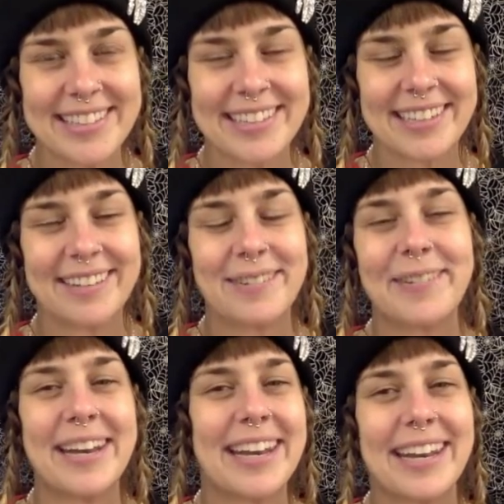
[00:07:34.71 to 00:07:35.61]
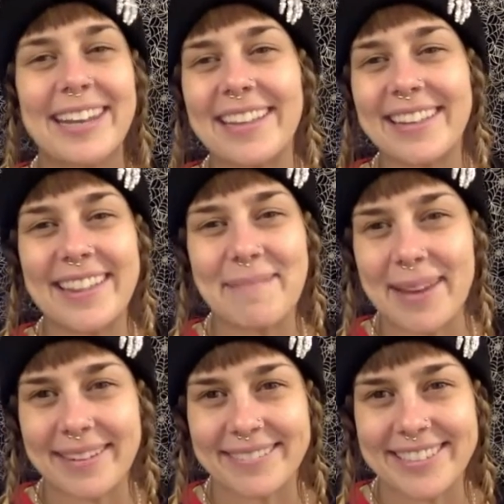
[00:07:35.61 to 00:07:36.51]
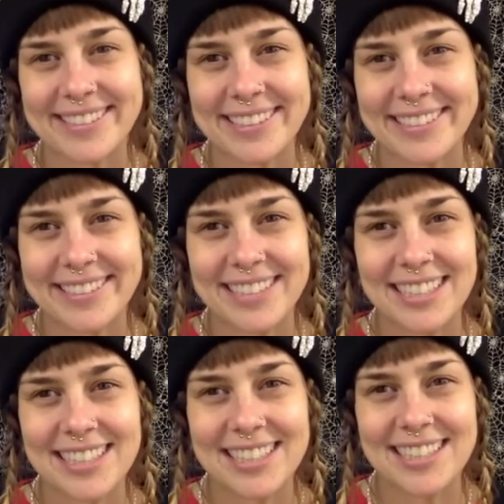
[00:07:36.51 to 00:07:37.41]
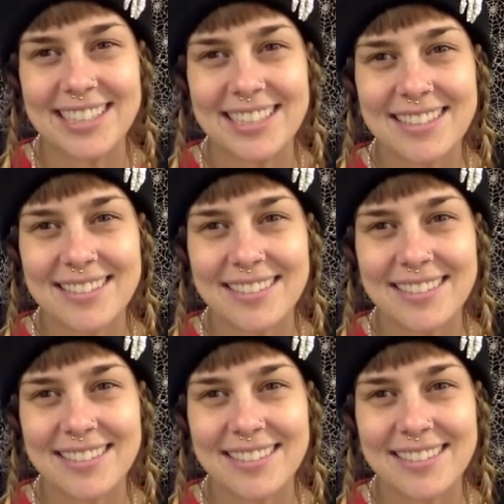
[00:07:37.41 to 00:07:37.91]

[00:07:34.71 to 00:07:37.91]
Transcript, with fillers: that you don't need the manifestations.